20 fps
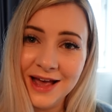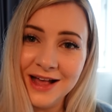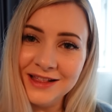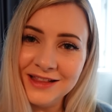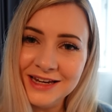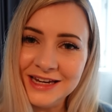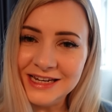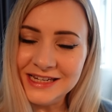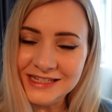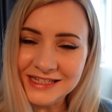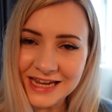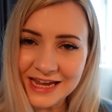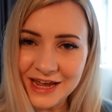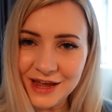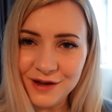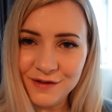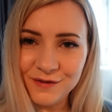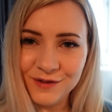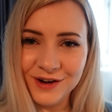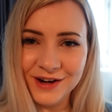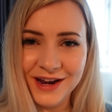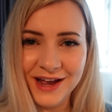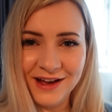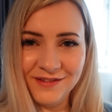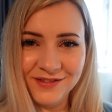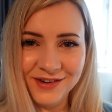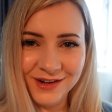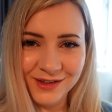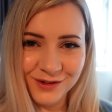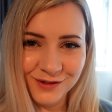Ellen and Dave. We're gonna
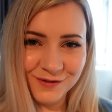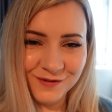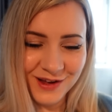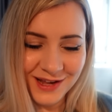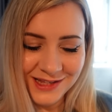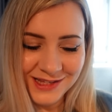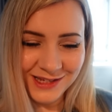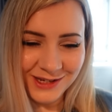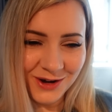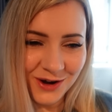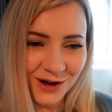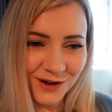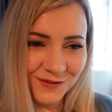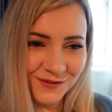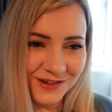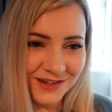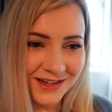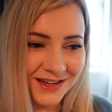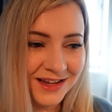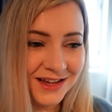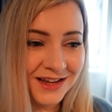have another fancy coffee.